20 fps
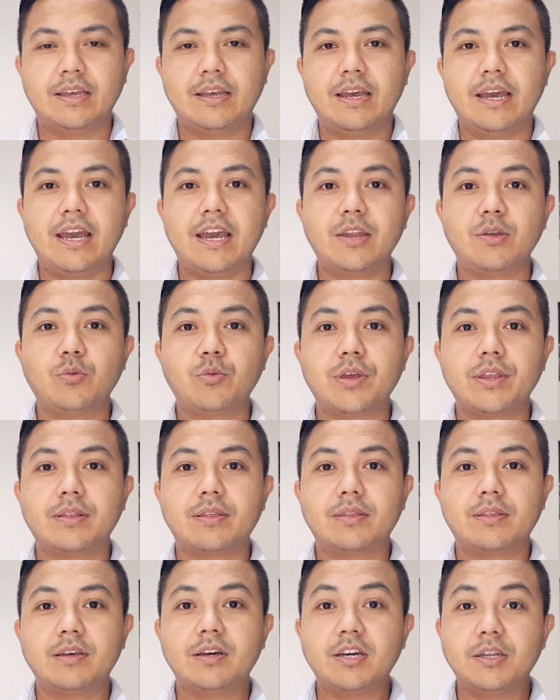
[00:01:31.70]
And
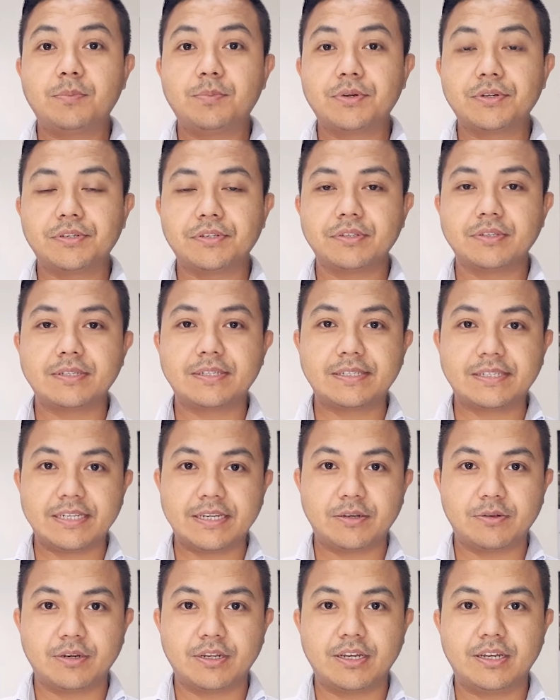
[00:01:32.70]
with third person
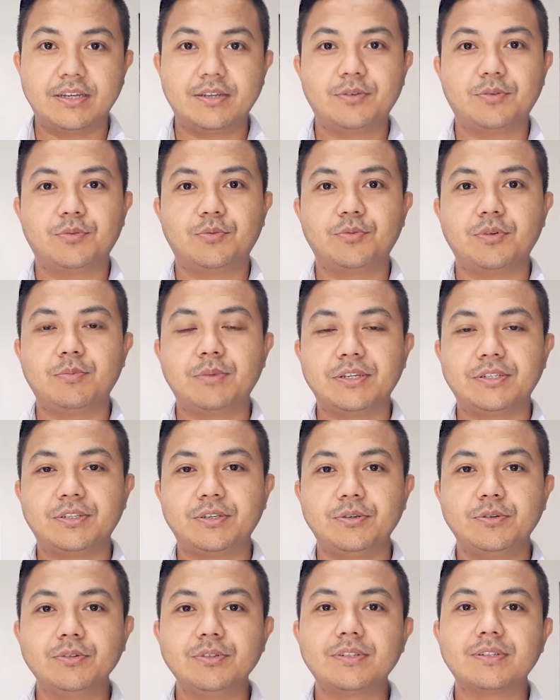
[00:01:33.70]
singular, we must
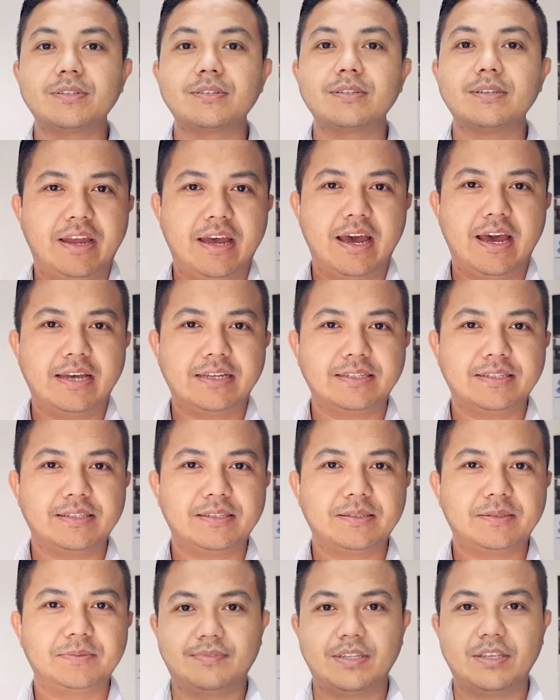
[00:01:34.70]
use
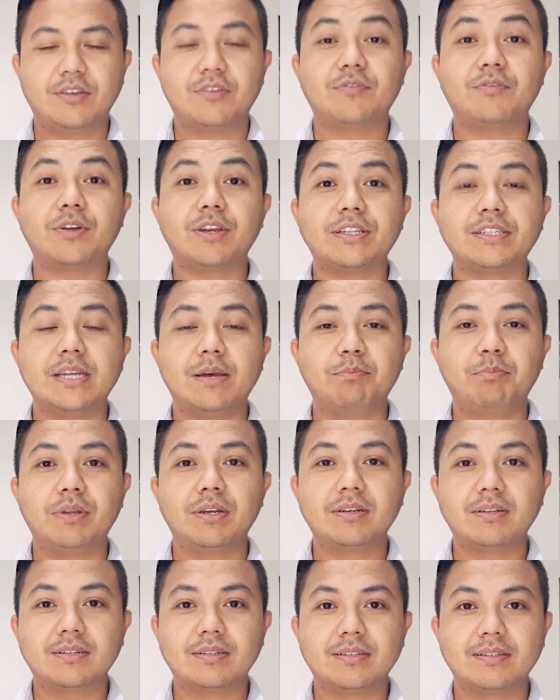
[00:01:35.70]
has. For
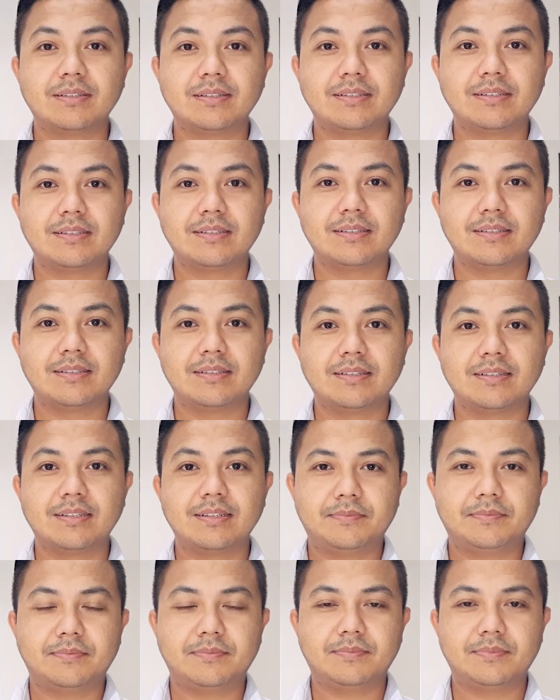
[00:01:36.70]
example,
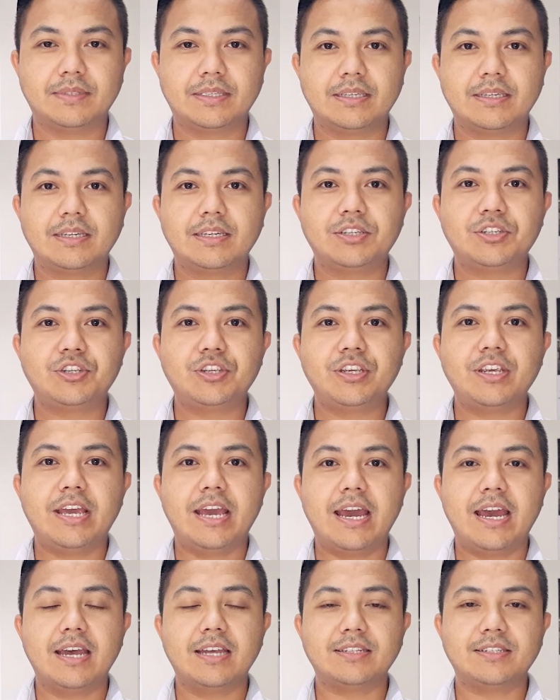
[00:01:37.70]
she
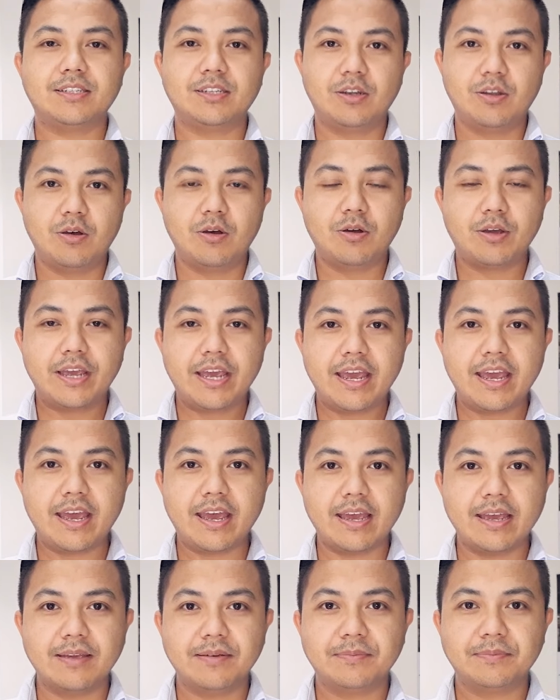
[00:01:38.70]
has long
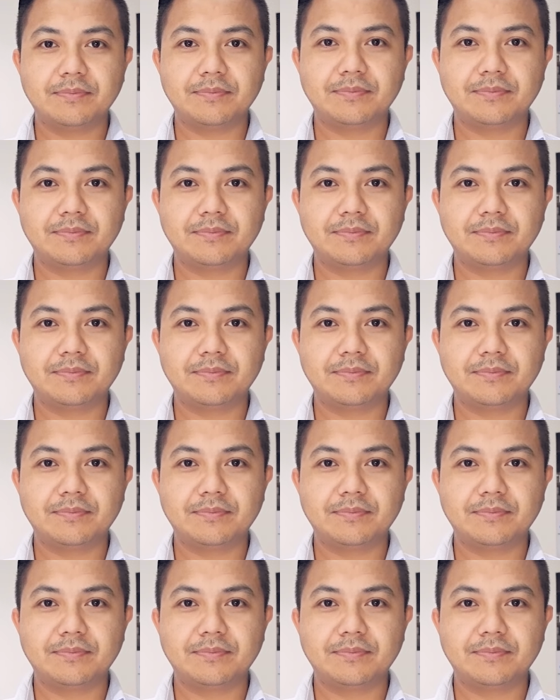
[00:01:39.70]
hair.